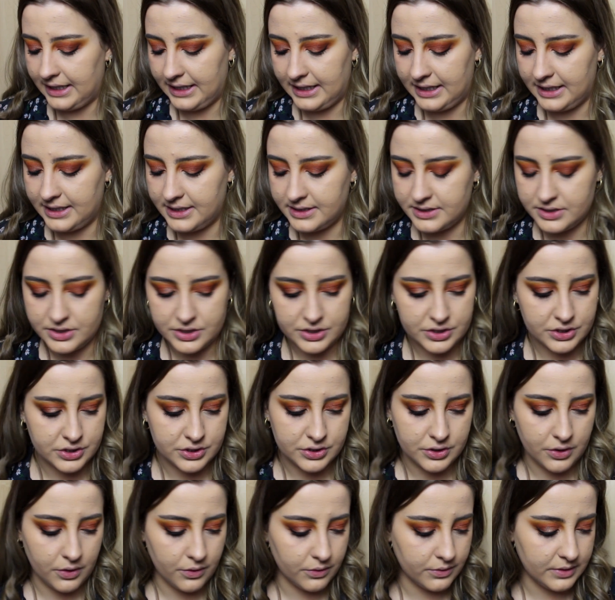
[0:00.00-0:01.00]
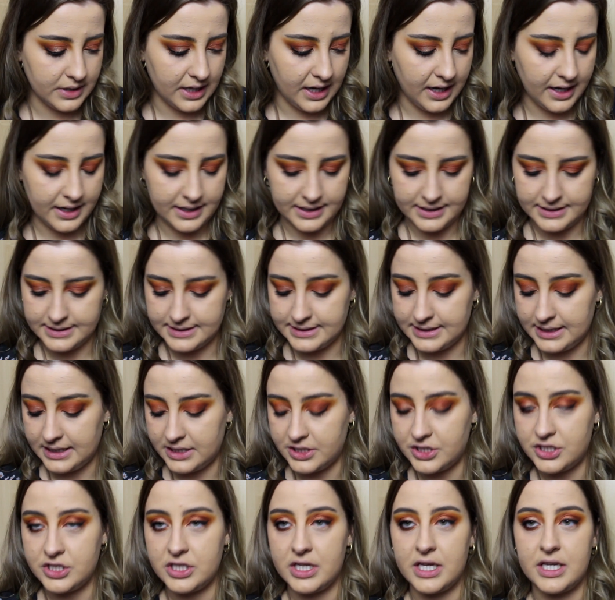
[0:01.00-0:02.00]
It is so nice.
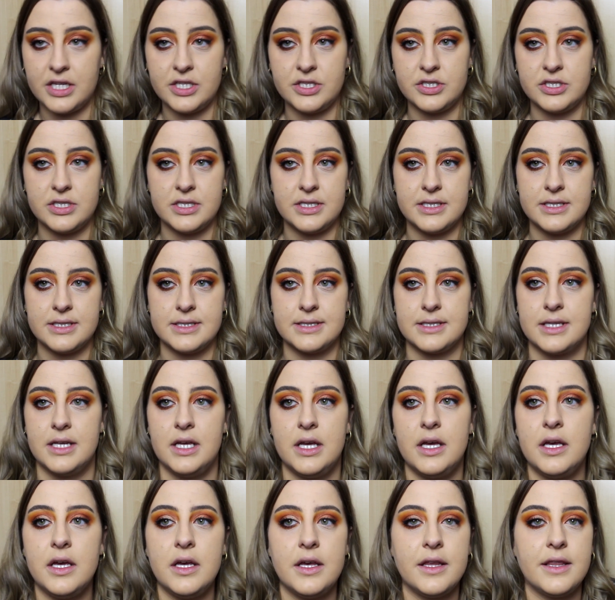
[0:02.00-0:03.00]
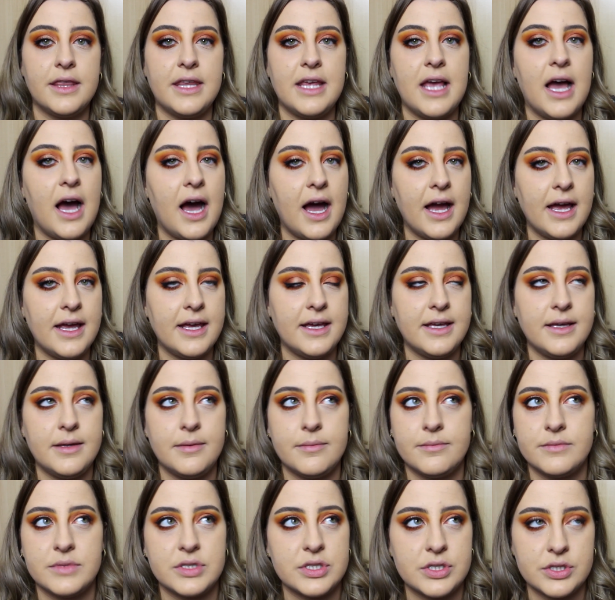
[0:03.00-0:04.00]
It changes the eye
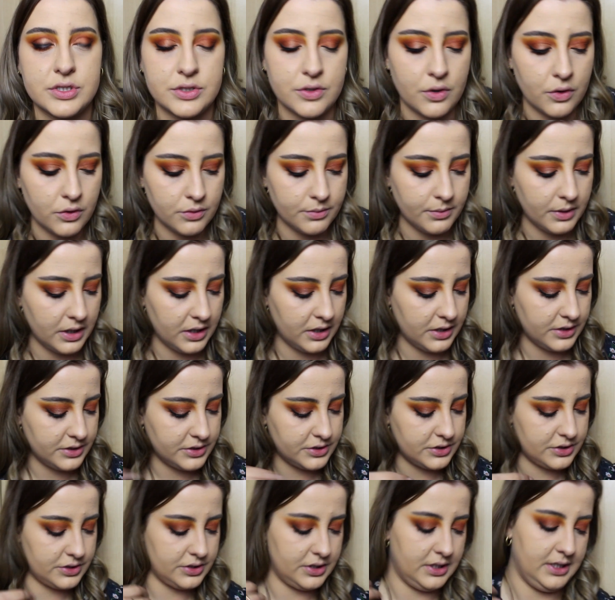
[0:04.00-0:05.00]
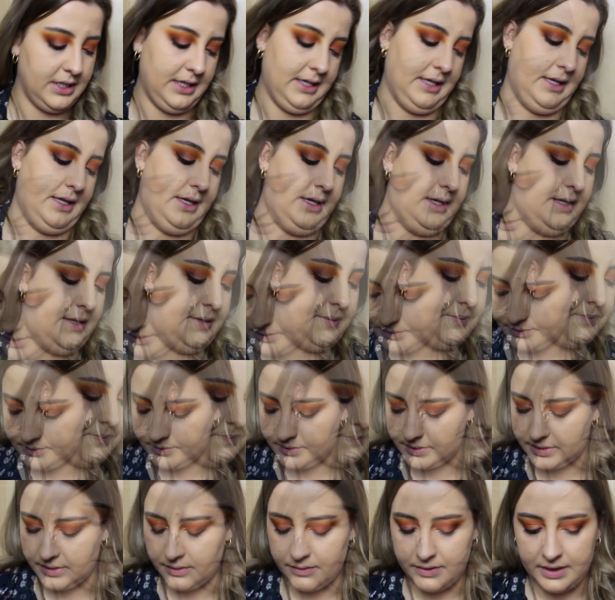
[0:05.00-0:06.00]
so much.
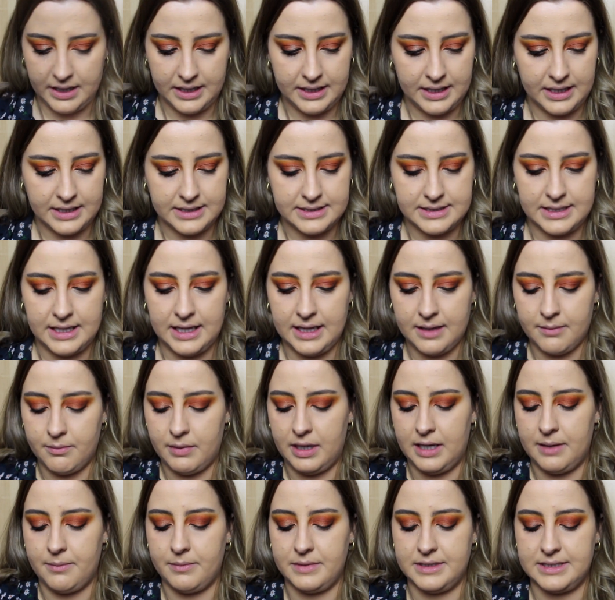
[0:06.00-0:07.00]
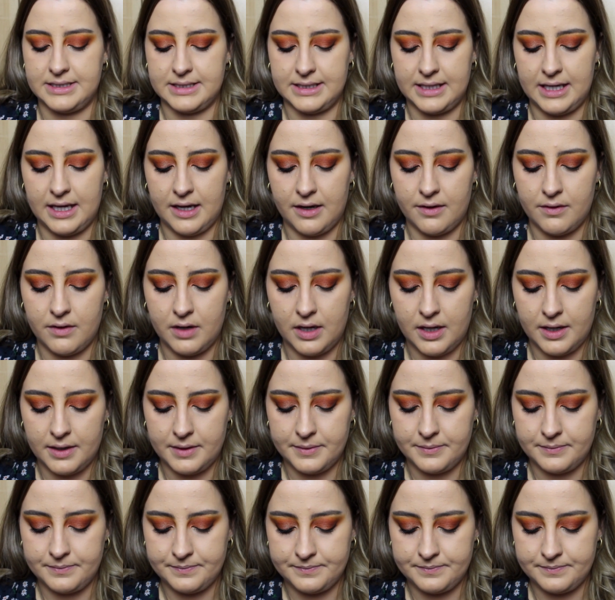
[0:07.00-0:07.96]
So then I take my mascara.